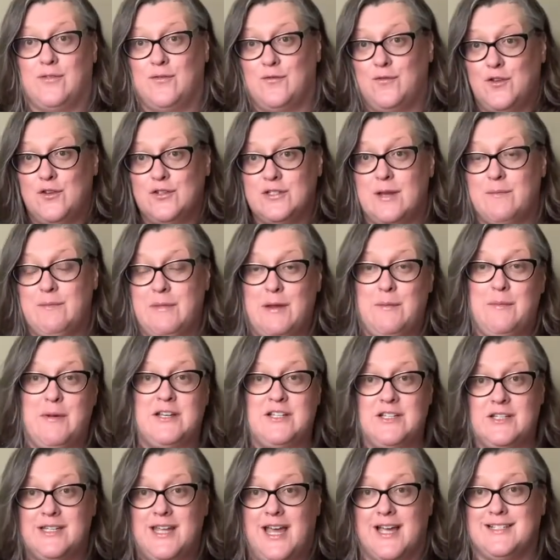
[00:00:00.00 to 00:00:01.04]
If you send me a
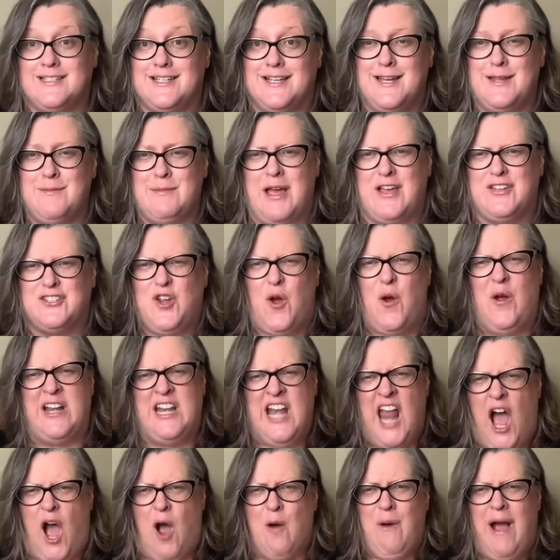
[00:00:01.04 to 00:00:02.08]
bunch of texts and emails going, no way,
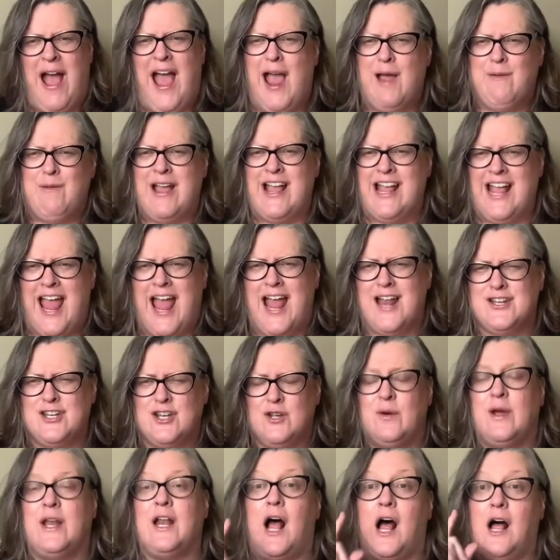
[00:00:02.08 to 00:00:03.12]
we can't
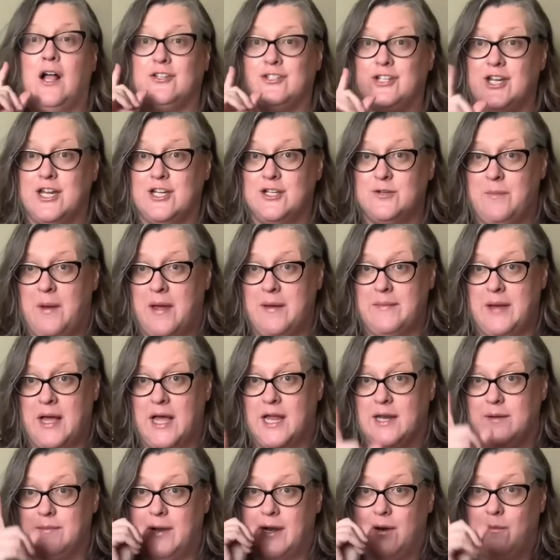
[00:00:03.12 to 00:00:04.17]
do it, I'll change my
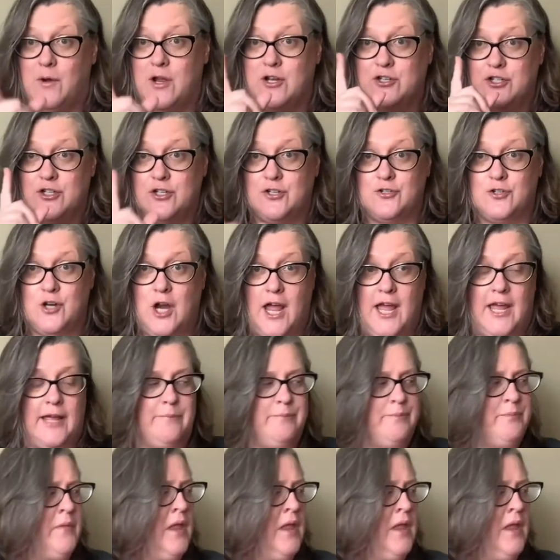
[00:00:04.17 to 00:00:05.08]
mind, but I want you to try it.